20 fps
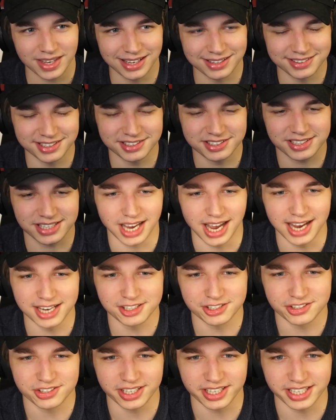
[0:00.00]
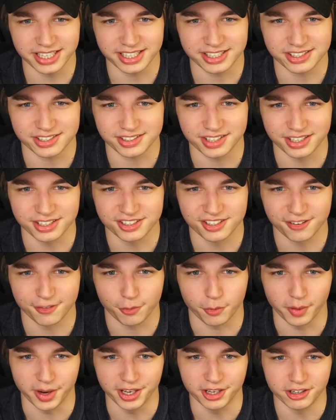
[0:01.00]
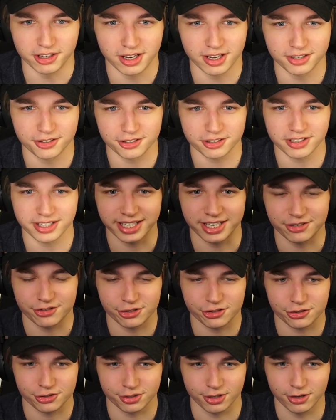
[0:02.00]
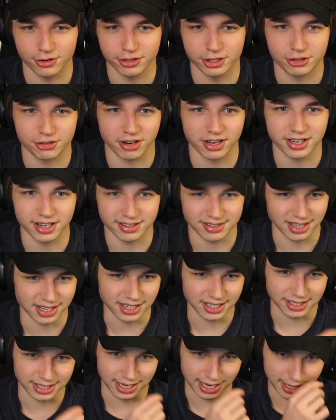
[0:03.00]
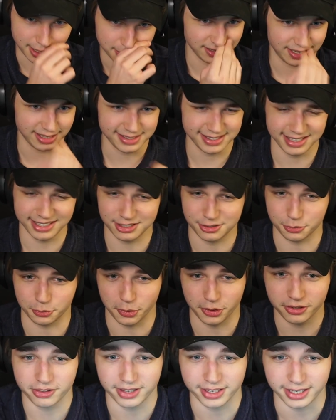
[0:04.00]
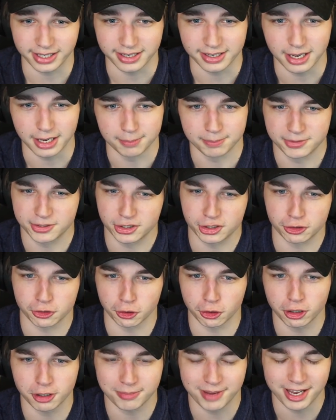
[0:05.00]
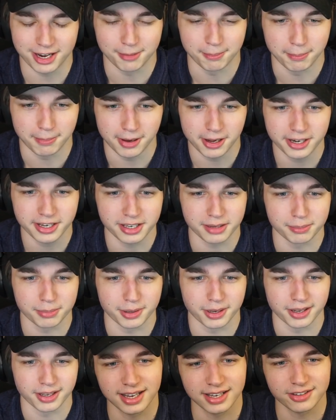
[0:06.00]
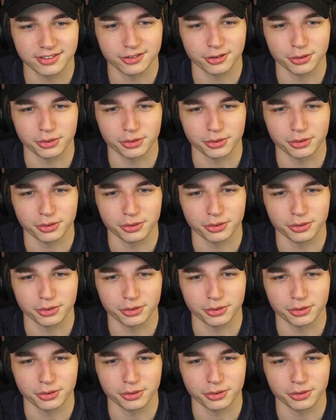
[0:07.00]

Is this guy just like an extensive whale hunter? Like he's just slowly trying to take it down? I'm guessing it's worth like an absurd amount of money, but that's so